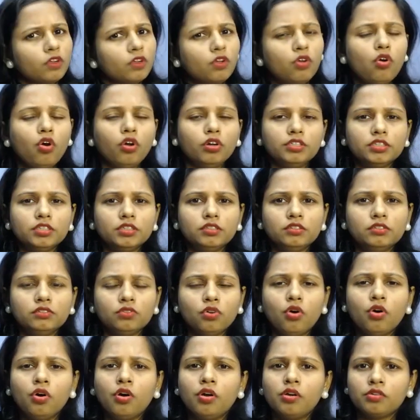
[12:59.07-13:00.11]
cotton
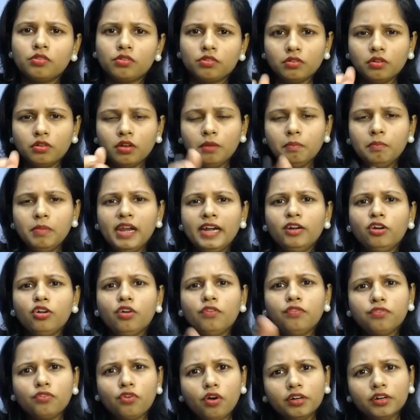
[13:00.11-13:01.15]
or a blend of
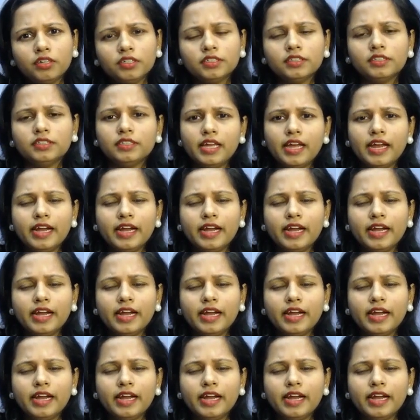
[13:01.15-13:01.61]
cotton